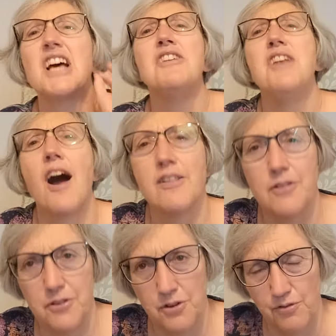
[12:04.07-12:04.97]
her
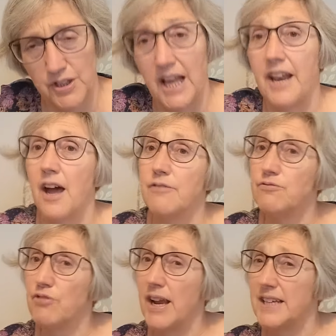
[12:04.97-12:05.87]
ninth novel, and
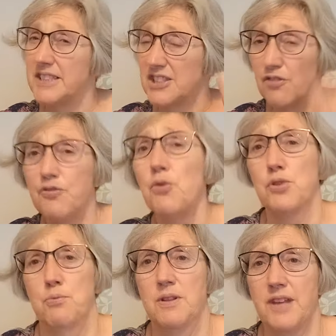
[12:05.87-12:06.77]
it's the
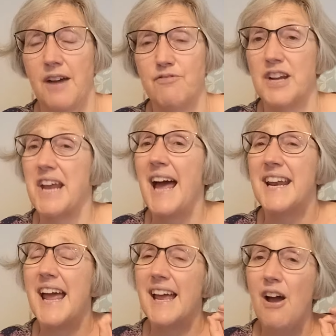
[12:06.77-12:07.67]
fourth one that I've read.
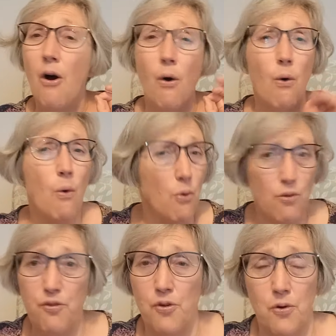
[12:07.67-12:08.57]
And all
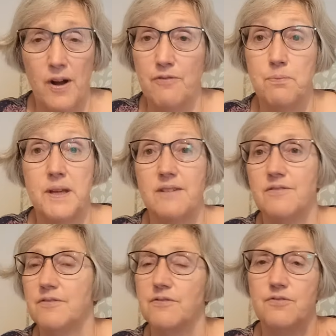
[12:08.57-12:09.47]
four have
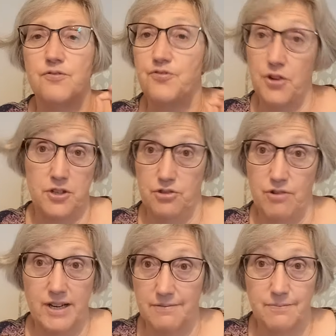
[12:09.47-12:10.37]
been
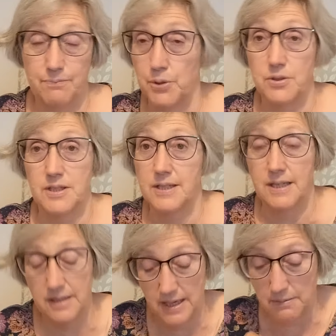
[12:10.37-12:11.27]
first-rate books,
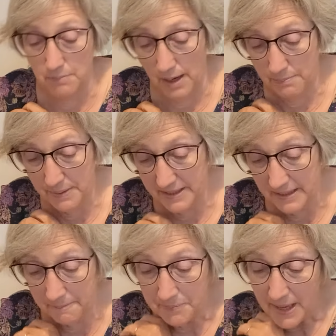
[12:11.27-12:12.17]
in my
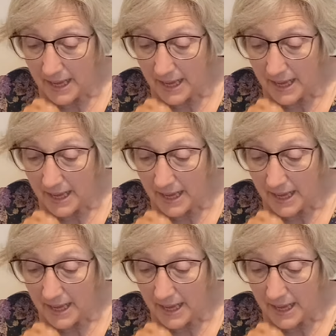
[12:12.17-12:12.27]
opinion.